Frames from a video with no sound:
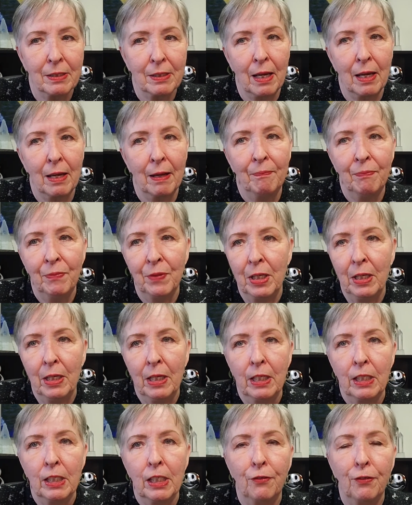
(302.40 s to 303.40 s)
Um,
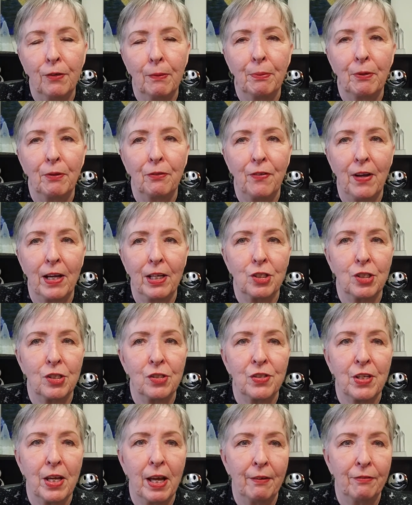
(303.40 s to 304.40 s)
different
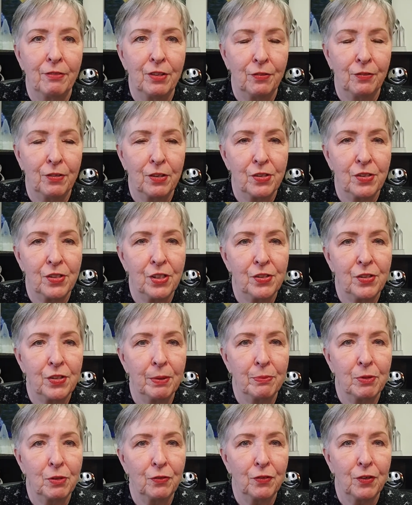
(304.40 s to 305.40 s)
professions have different
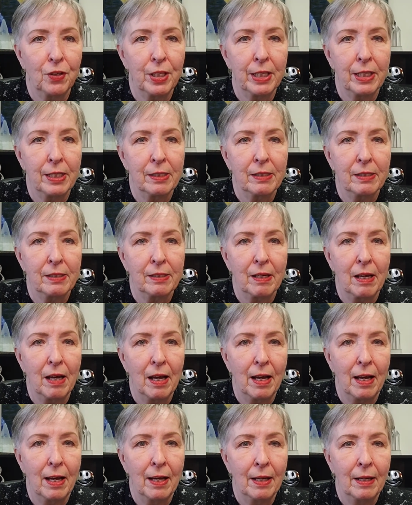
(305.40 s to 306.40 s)
systems for this,
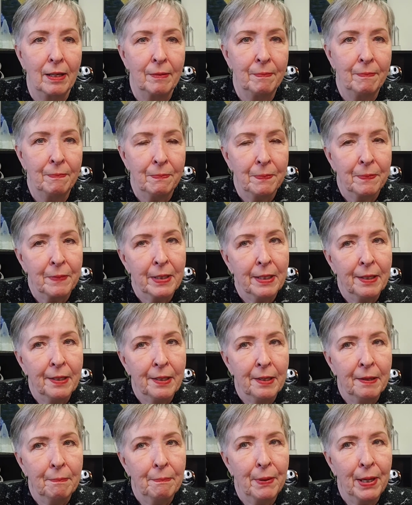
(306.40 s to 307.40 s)
um,
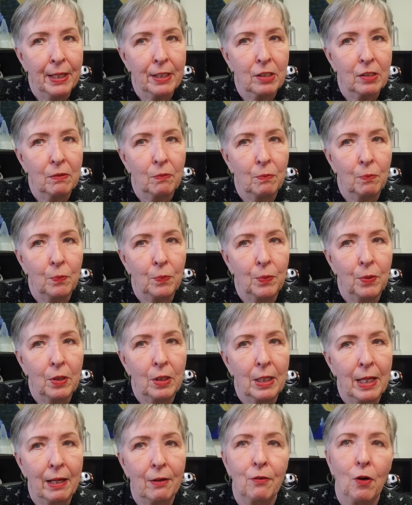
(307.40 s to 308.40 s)
but
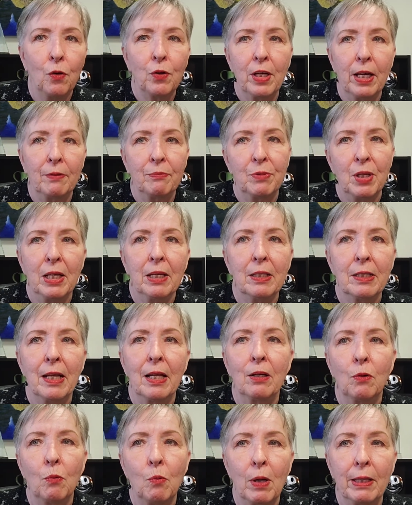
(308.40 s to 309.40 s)
like, okay, take a
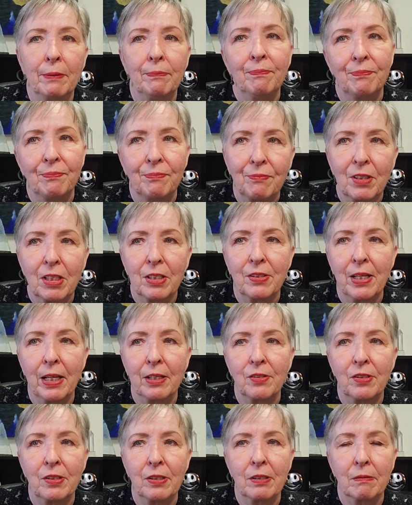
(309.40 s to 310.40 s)
dental one because
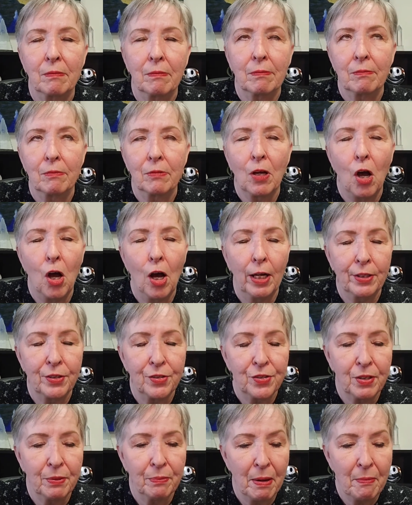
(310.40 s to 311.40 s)
that's
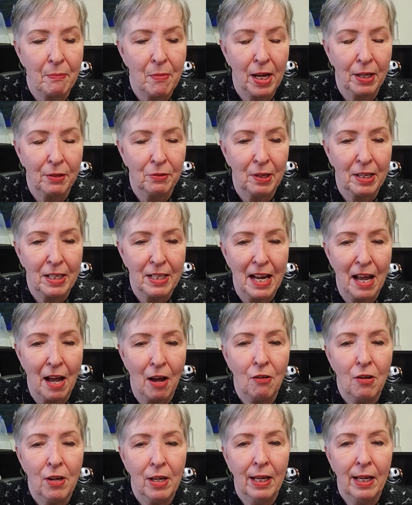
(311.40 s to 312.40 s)
hottest in my mind right
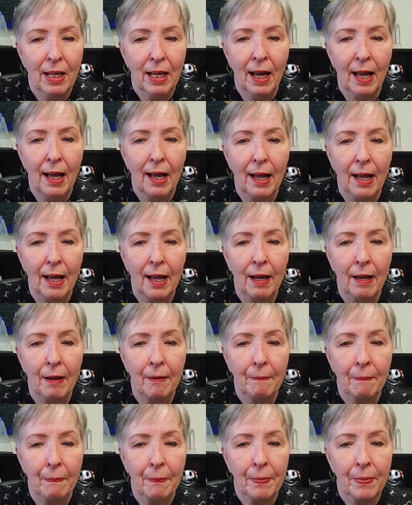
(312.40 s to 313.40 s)
now,
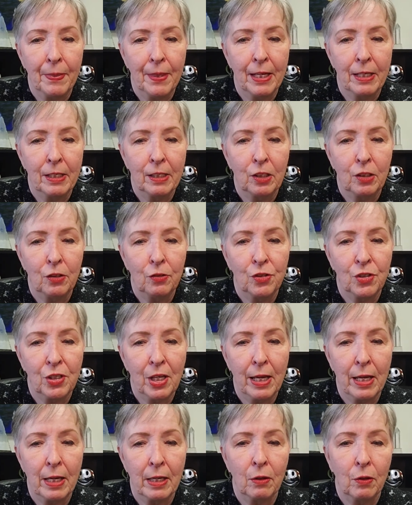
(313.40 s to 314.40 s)
um, then you
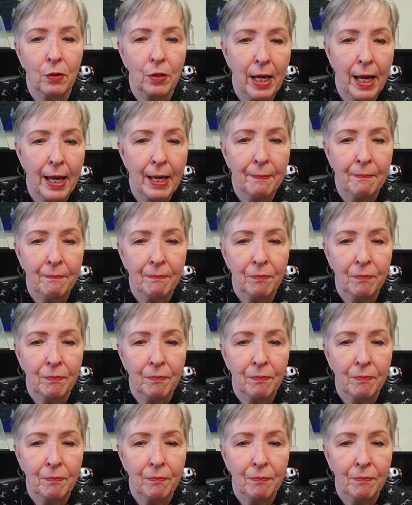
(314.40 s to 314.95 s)
say, okay,